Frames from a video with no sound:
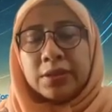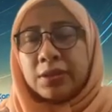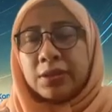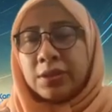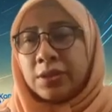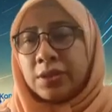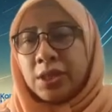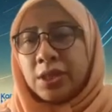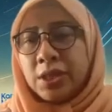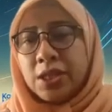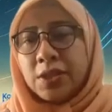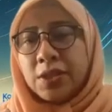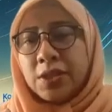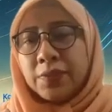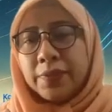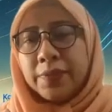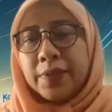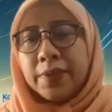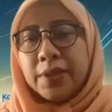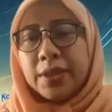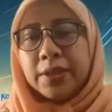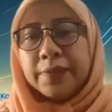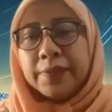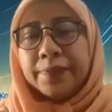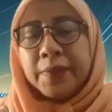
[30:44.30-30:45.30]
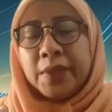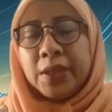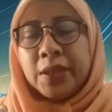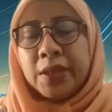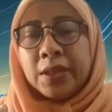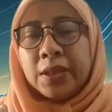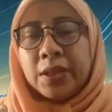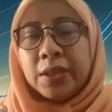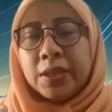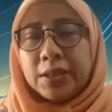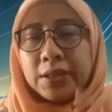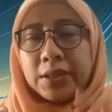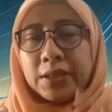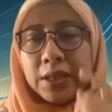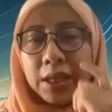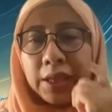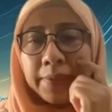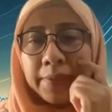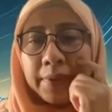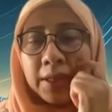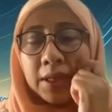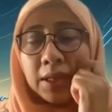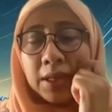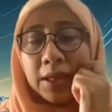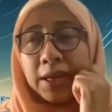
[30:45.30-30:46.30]
change with the
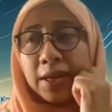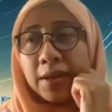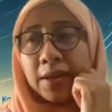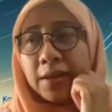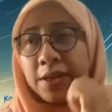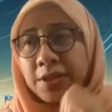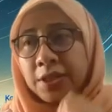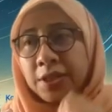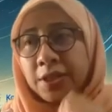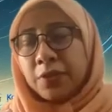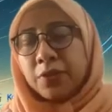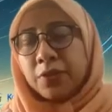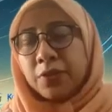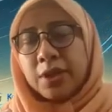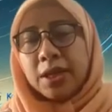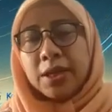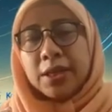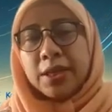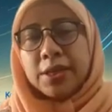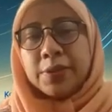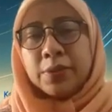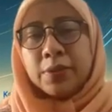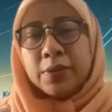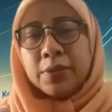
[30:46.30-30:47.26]
time in the Lagrangian coordinate.